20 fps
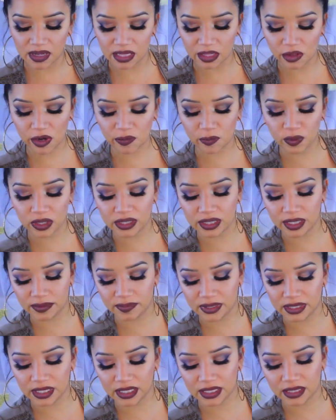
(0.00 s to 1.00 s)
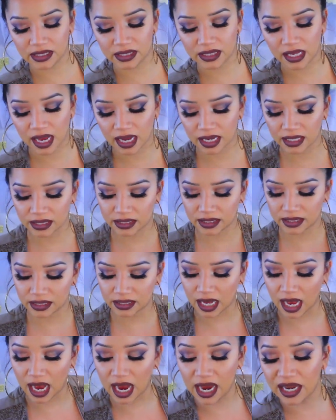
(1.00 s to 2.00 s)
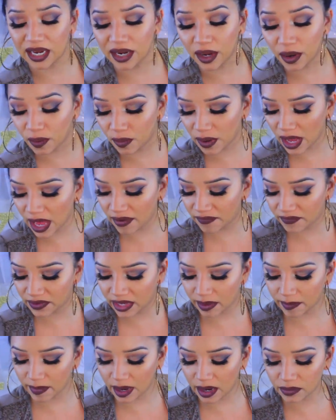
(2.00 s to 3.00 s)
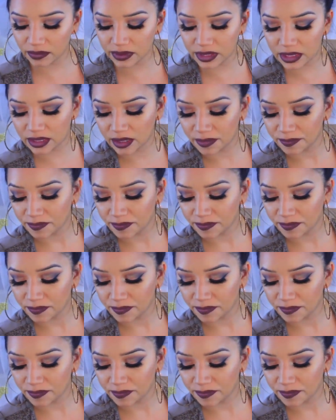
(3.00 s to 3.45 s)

liquid lipsticks that I know have came out.